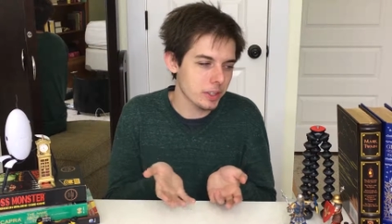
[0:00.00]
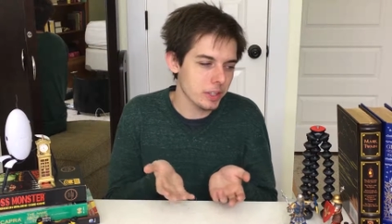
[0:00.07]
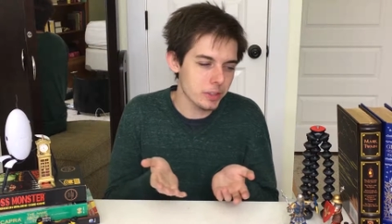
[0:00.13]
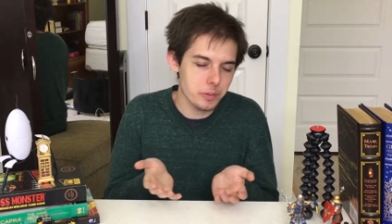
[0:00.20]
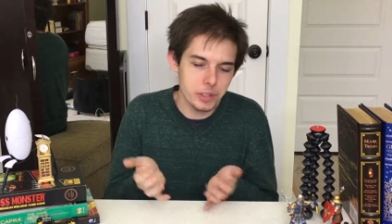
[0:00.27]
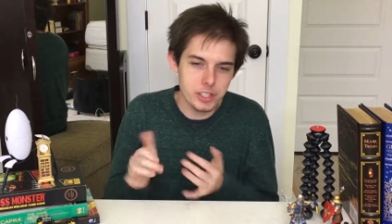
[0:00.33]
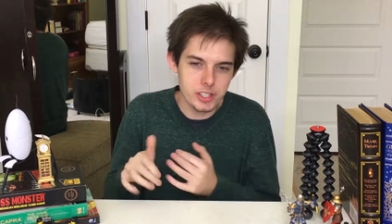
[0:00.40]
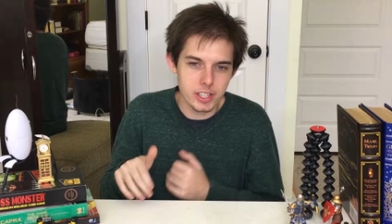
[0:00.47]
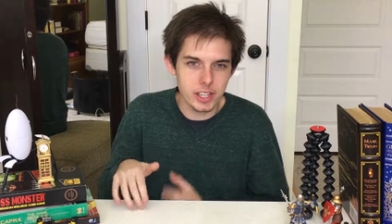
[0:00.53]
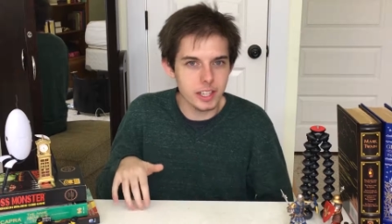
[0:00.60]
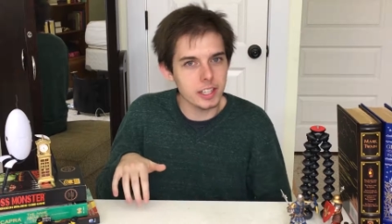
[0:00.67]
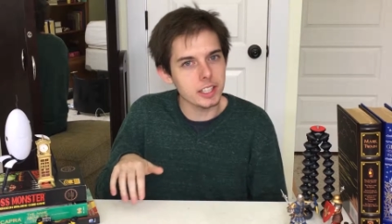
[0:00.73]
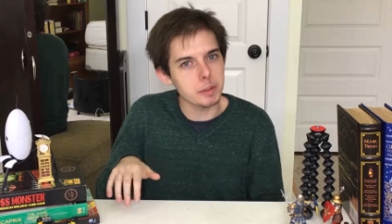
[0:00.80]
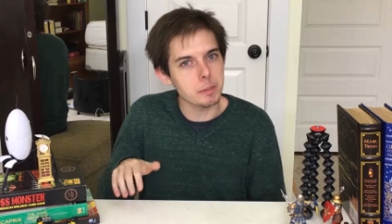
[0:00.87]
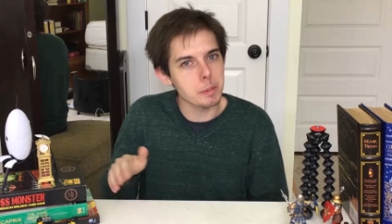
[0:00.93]
couldn't we just,
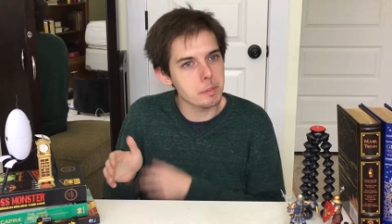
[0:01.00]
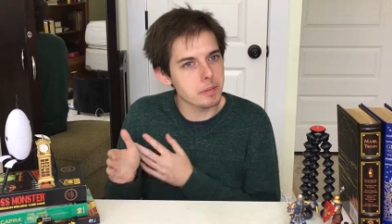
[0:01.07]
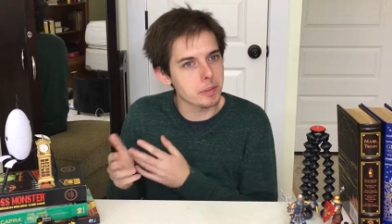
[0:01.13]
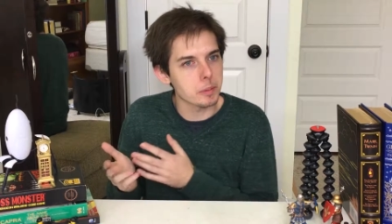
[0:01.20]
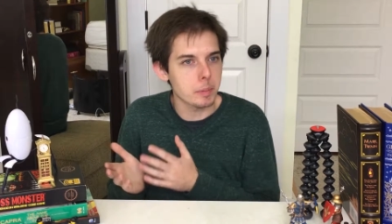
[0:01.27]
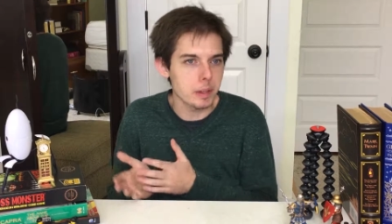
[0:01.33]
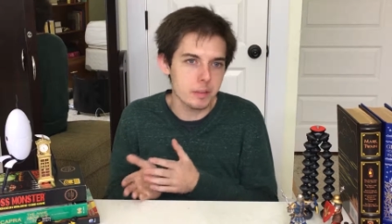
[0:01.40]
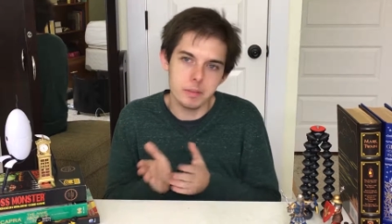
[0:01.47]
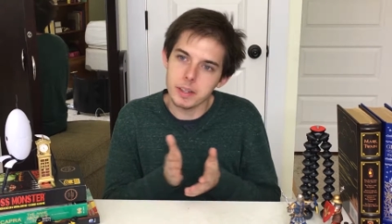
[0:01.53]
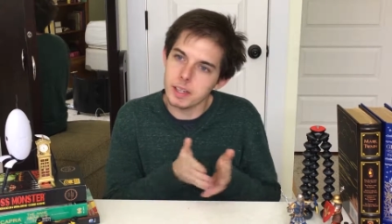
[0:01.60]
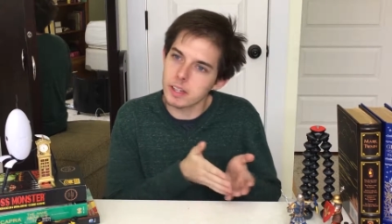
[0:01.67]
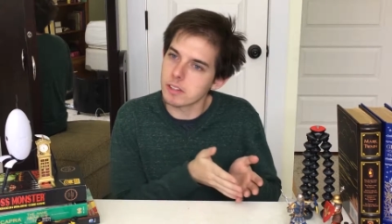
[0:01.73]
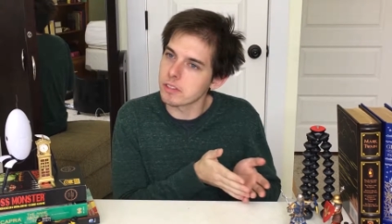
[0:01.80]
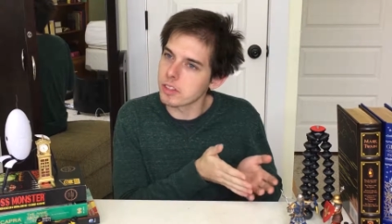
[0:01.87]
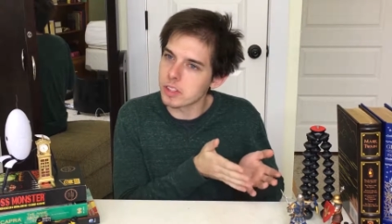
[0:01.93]
like, get the people from the
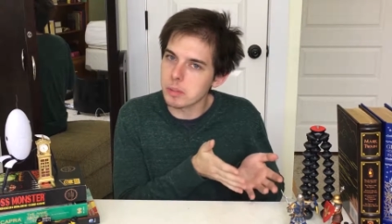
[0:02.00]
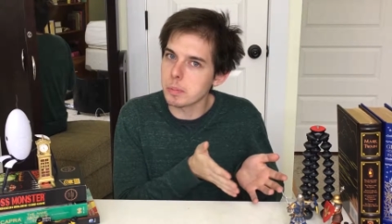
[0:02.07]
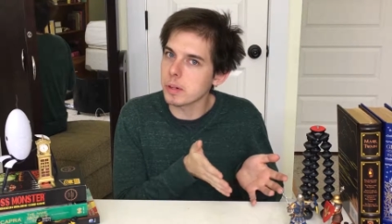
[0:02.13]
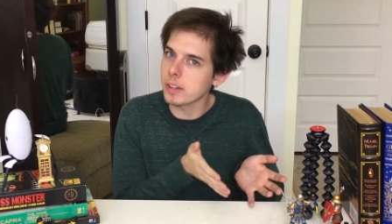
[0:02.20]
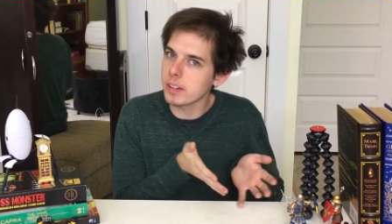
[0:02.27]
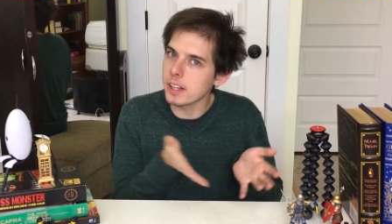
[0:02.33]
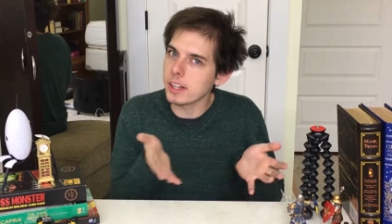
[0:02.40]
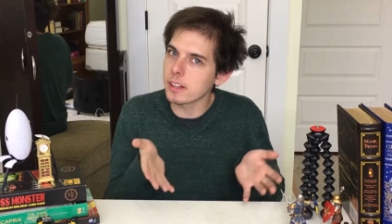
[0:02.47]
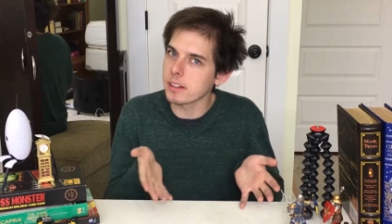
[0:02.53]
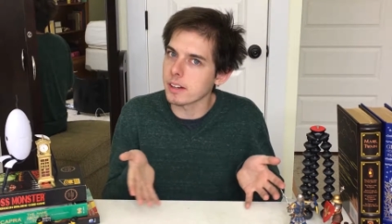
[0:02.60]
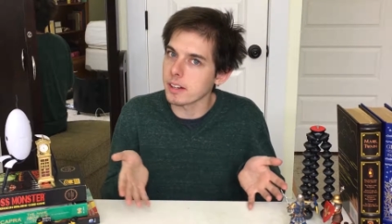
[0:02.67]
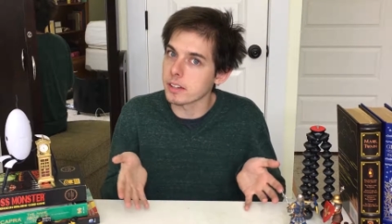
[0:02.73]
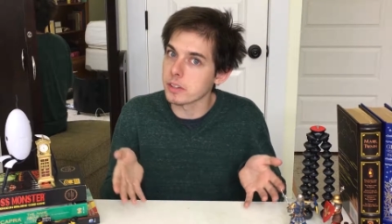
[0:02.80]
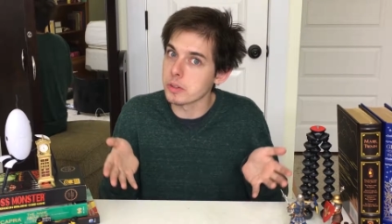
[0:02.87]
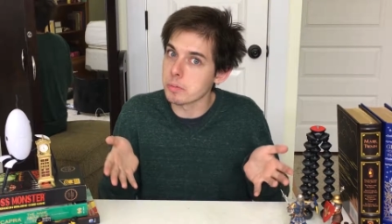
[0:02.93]
bonfire over to the birthday, and then
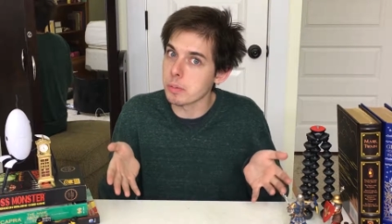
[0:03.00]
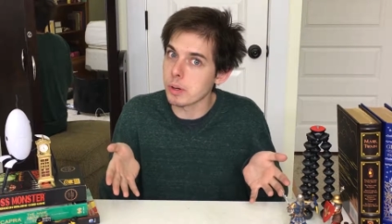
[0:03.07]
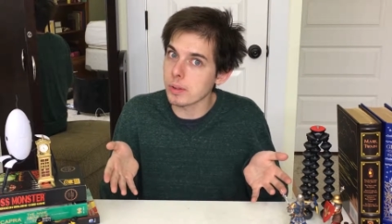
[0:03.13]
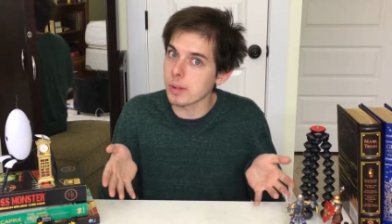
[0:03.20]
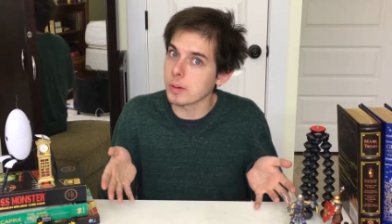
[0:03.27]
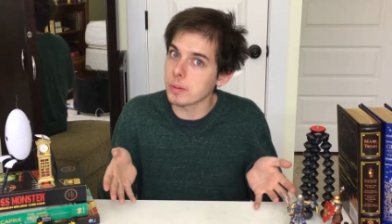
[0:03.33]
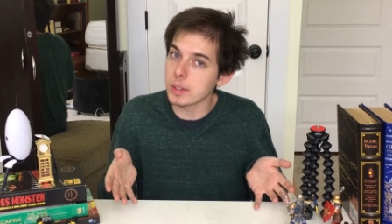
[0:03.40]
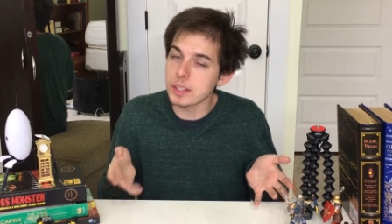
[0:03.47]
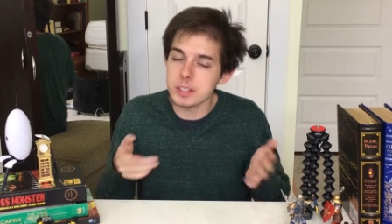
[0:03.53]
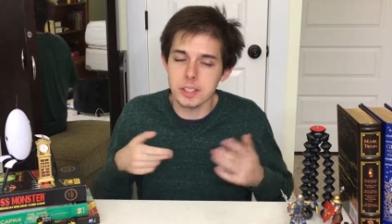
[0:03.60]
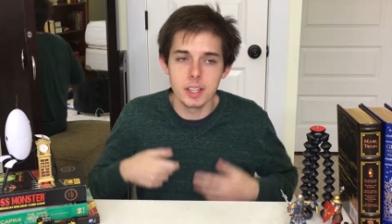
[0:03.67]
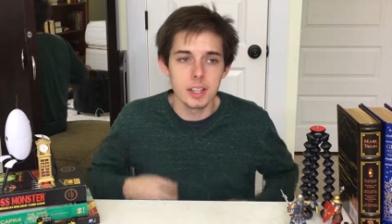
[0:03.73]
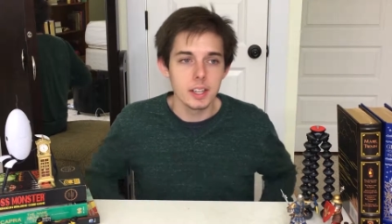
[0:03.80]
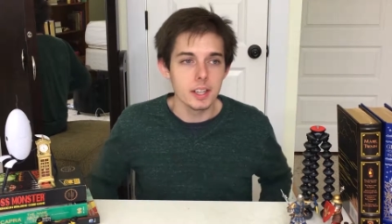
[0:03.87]
I could do both at once,